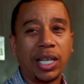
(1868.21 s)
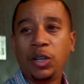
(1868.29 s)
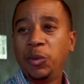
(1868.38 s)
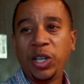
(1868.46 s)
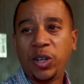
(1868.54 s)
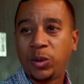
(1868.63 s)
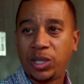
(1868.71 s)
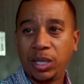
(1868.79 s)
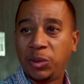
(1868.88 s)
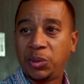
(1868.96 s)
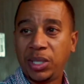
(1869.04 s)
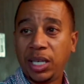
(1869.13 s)
That don't mean you know
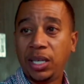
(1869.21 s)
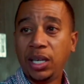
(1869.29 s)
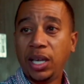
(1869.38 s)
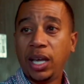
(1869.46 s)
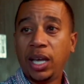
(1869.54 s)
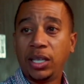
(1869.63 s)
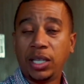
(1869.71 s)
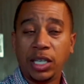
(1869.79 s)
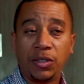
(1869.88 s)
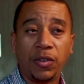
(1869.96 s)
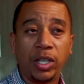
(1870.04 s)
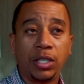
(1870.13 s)
CMMC. Yeah.
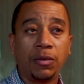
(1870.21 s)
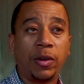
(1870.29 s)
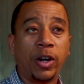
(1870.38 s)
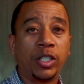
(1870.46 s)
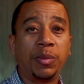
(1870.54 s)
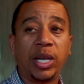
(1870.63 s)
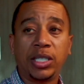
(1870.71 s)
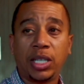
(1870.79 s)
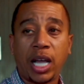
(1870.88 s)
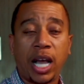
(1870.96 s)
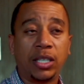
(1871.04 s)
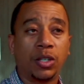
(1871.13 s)
It's a very
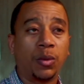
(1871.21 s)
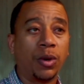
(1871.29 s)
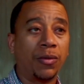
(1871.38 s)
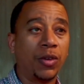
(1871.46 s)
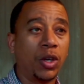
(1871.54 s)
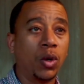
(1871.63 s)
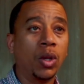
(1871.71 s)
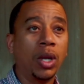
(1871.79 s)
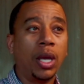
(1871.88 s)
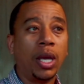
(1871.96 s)
specialized career field.